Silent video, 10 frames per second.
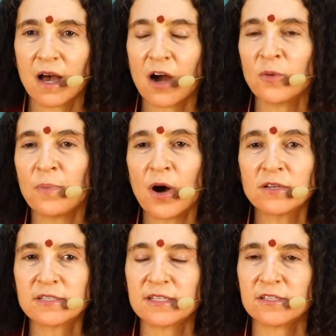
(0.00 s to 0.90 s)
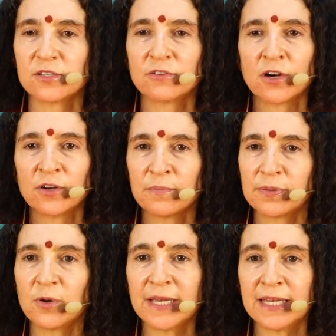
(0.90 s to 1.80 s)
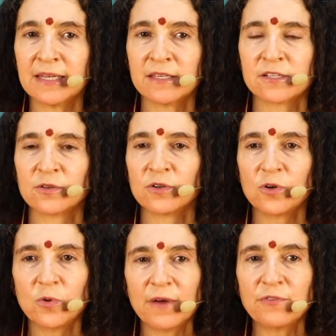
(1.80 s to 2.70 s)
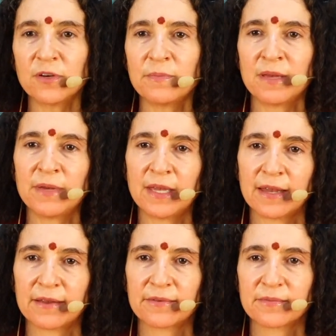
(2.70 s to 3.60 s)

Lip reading: our bosses or our employees or whoever it may be.